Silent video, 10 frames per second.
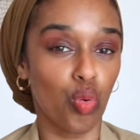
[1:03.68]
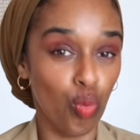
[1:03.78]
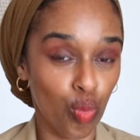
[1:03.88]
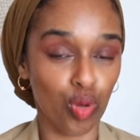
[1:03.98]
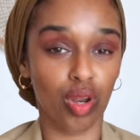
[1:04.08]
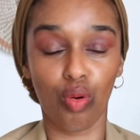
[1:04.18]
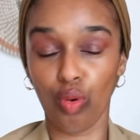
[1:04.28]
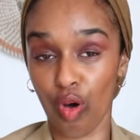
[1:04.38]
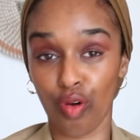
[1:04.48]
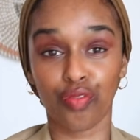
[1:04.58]
all
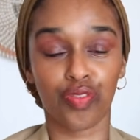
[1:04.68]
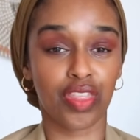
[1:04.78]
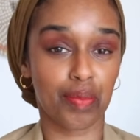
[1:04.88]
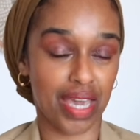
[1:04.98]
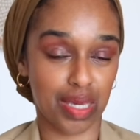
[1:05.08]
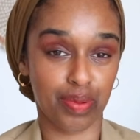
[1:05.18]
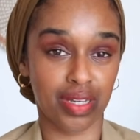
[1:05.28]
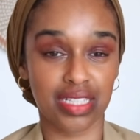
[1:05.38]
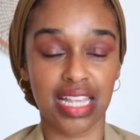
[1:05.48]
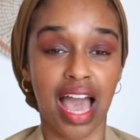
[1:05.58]
of the
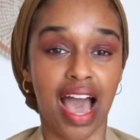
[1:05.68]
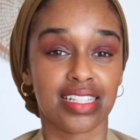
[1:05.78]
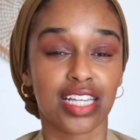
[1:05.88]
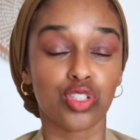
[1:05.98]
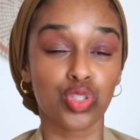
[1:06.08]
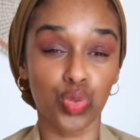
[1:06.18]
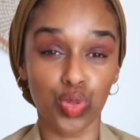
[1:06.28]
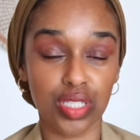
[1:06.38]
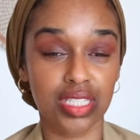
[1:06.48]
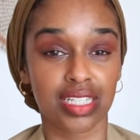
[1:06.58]
papers, has
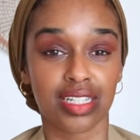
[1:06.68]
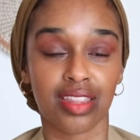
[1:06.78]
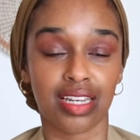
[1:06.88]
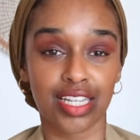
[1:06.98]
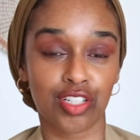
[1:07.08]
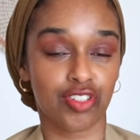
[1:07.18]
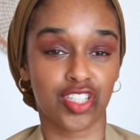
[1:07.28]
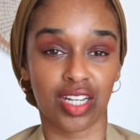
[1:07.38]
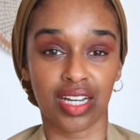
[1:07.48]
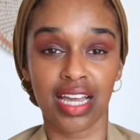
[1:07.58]
exhausted the
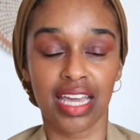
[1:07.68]
literature.